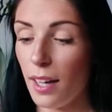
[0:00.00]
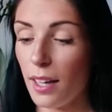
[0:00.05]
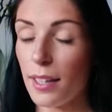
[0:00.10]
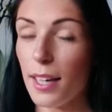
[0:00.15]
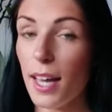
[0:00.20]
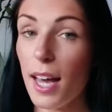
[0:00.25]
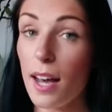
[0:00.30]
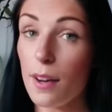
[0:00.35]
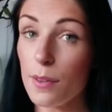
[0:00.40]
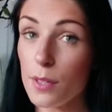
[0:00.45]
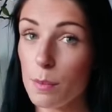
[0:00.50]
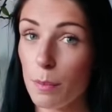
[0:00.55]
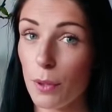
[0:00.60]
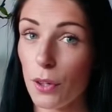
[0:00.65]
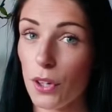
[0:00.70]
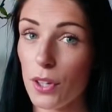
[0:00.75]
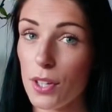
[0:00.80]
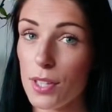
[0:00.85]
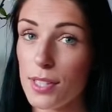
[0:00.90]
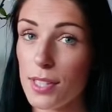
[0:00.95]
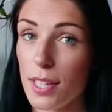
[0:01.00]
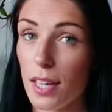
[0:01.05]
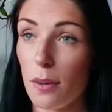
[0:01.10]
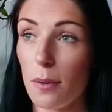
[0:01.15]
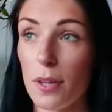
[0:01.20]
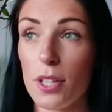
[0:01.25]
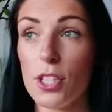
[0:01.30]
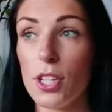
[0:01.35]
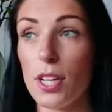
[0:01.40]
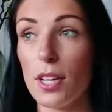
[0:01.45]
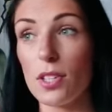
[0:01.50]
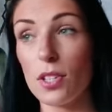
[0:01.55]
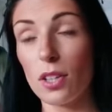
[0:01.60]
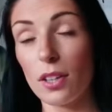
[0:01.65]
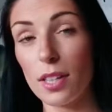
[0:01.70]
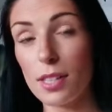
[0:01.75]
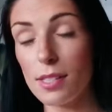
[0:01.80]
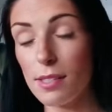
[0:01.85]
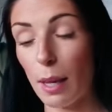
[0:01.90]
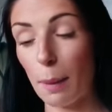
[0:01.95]
Cowspiracy, which is on
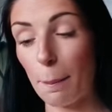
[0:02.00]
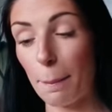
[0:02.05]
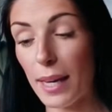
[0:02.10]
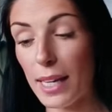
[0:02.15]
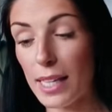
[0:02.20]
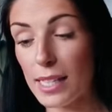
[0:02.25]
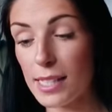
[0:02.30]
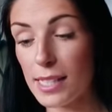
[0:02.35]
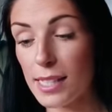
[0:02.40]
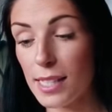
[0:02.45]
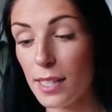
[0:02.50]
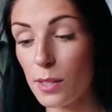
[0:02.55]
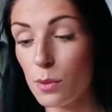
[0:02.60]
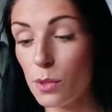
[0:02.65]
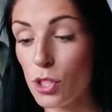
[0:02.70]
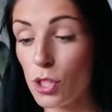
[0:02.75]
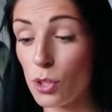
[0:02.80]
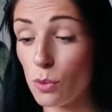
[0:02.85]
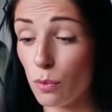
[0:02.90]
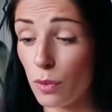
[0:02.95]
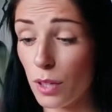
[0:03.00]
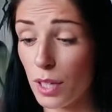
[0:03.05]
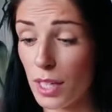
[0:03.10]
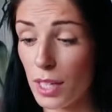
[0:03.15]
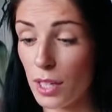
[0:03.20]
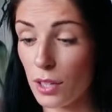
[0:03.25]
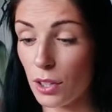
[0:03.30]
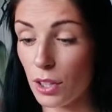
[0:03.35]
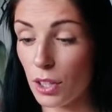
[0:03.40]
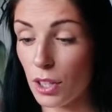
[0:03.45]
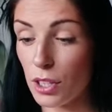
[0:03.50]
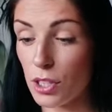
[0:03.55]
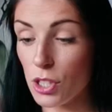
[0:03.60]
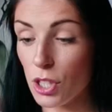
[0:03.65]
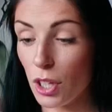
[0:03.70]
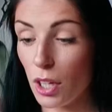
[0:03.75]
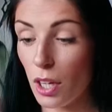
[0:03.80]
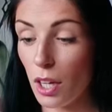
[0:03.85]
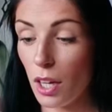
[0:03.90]
the same basis, which is really good.